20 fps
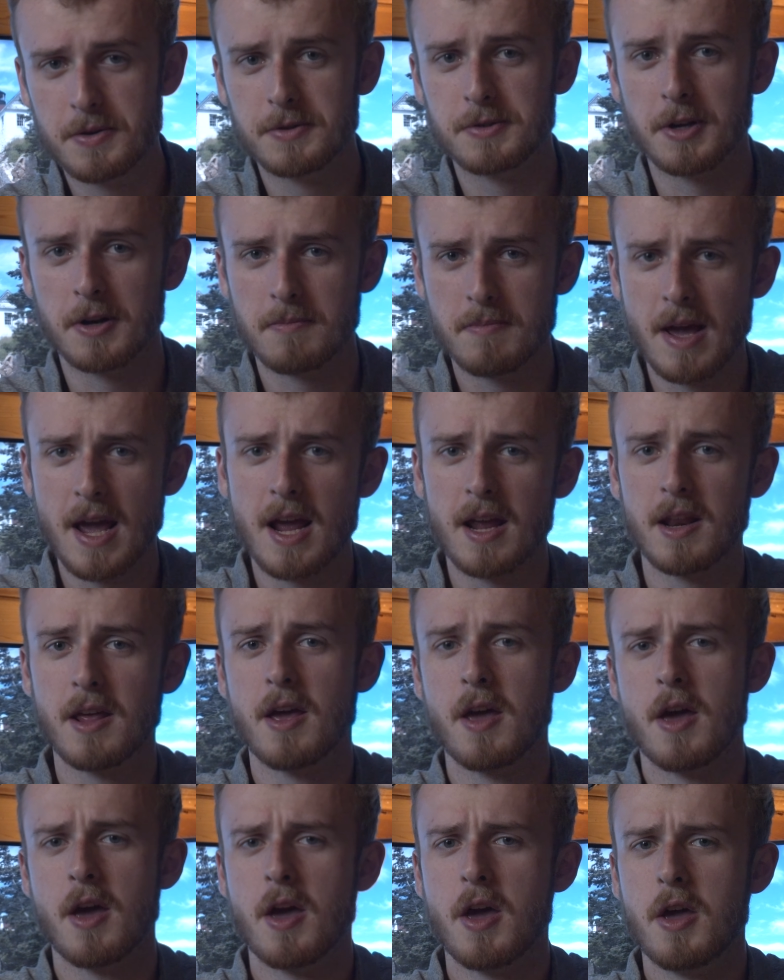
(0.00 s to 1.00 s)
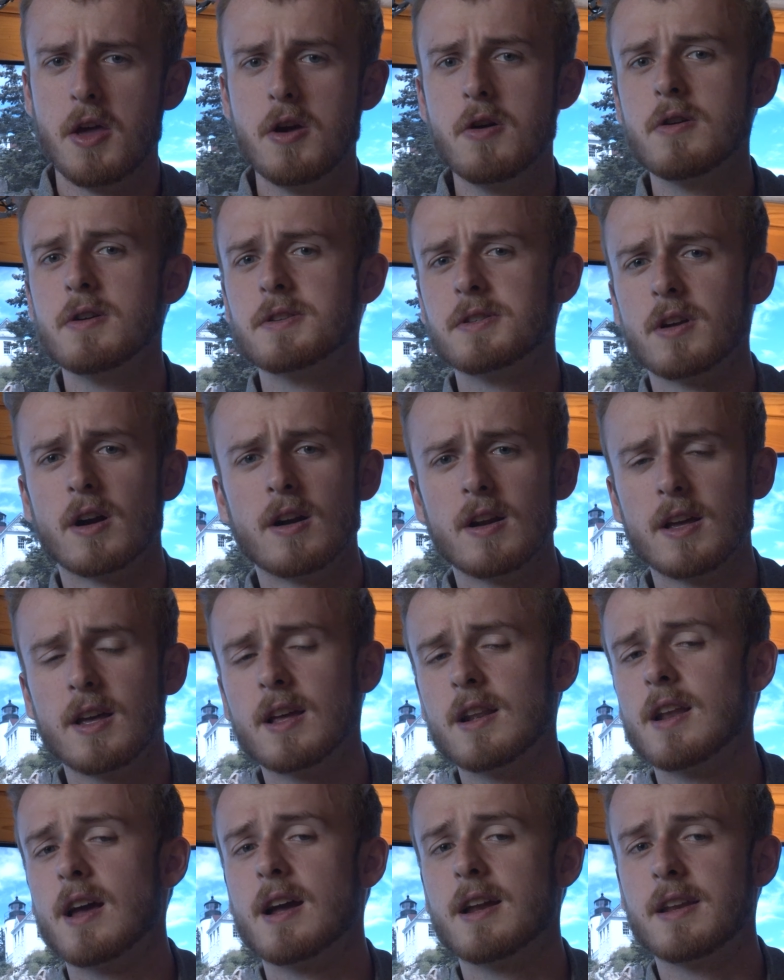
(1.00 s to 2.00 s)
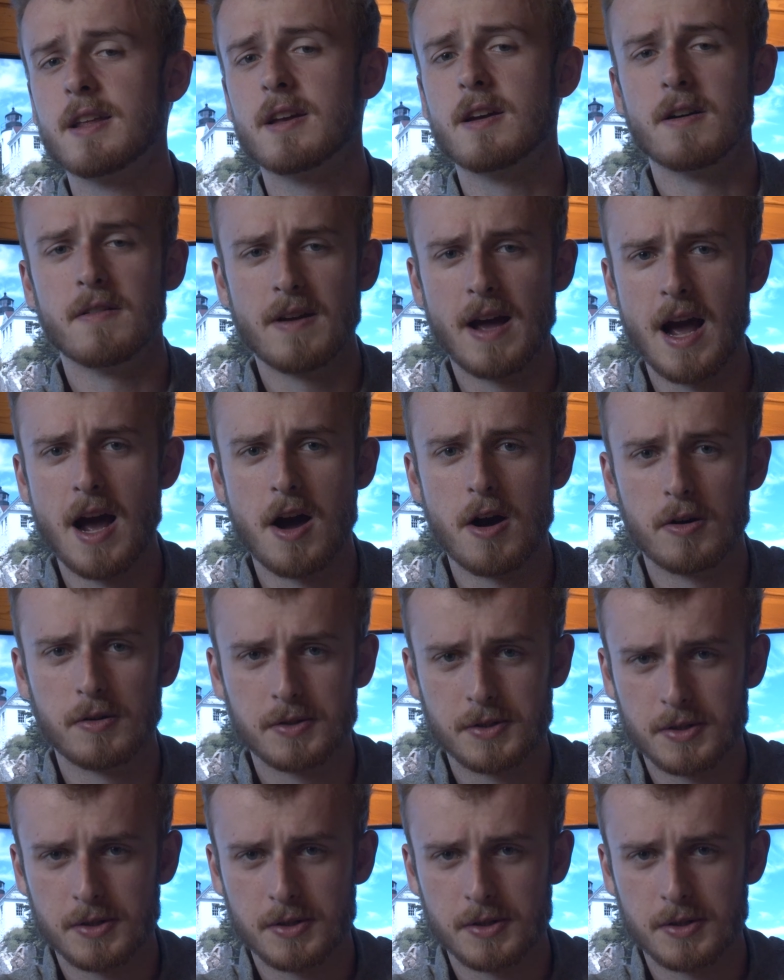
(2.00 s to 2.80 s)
Us are made, you can start to get an idea of how